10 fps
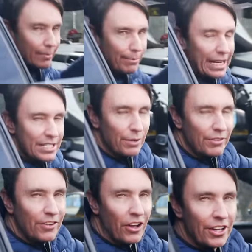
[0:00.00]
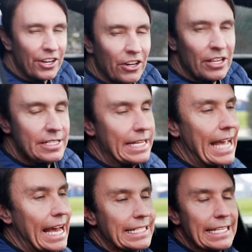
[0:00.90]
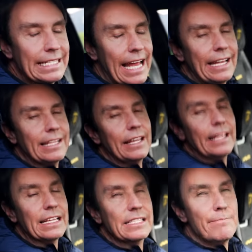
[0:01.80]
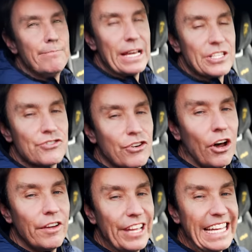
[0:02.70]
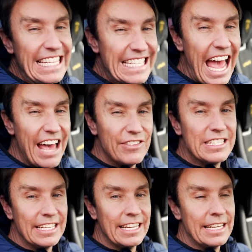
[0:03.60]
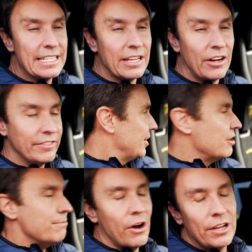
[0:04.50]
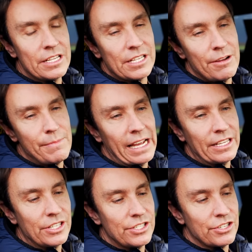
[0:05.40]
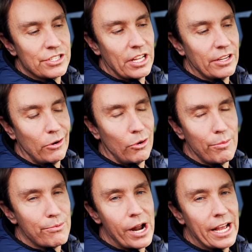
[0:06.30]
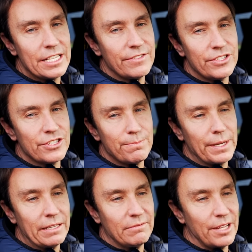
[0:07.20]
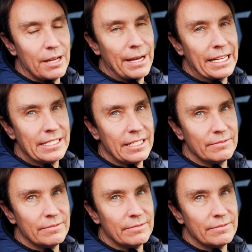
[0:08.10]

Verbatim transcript: Passed with flying colours. He actually said that's the best driver he's ever seen in his life. No minors, no majors, just like all praise for just being amazing.